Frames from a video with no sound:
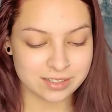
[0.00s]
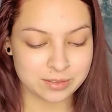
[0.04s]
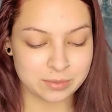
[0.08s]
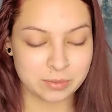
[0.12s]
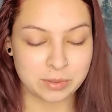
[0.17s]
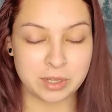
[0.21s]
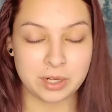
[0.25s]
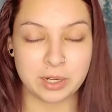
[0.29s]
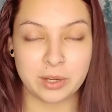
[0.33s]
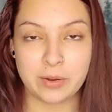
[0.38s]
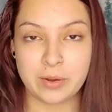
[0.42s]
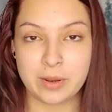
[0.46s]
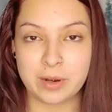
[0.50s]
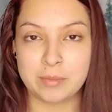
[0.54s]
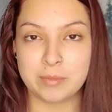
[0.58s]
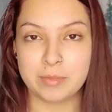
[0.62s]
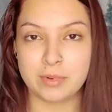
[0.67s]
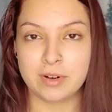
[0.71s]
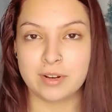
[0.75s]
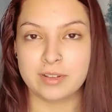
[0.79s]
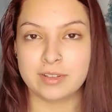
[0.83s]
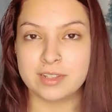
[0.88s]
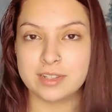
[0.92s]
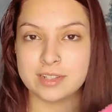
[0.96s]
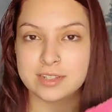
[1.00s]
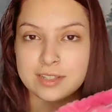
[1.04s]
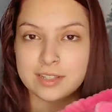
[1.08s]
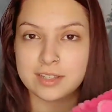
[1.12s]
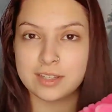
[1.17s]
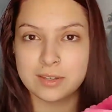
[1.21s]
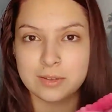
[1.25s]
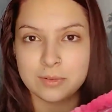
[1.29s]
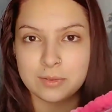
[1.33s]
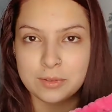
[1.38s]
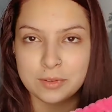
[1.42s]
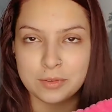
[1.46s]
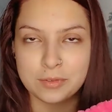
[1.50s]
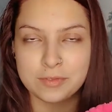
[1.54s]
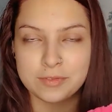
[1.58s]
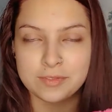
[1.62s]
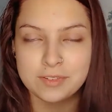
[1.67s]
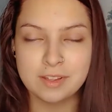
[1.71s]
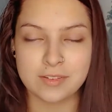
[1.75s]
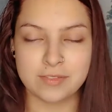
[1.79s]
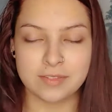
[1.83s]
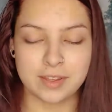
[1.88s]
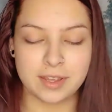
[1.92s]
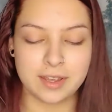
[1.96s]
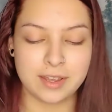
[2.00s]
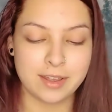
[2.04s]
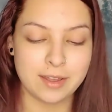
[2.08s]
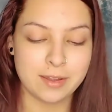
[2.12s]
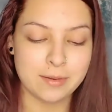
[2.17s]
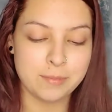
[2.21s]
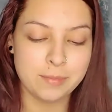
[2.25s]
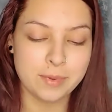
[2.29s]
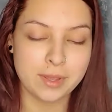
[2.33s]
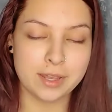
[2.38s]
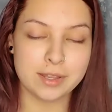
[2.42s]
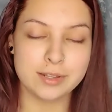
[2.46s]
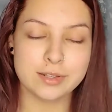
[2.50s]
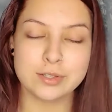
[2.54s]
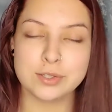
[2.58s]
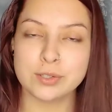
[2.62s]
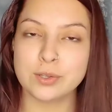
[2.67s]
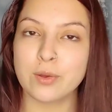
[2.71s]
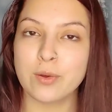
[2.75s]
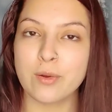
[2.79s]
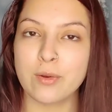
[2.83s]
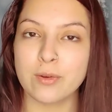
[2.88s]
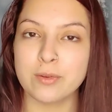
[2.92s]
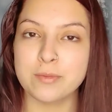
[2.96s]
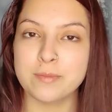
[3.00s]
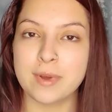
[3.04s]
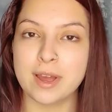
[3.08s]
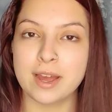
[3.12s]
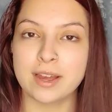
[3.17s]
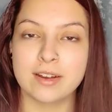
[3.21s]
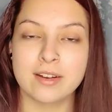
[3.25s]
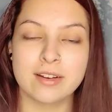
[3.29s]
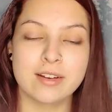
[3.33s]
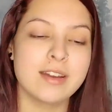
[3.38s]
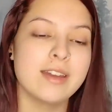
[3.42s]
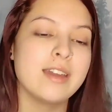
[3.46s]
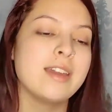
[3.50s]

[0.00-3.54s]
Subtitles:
We're going to go ahead and put on this cute little fluffy headband to hold back our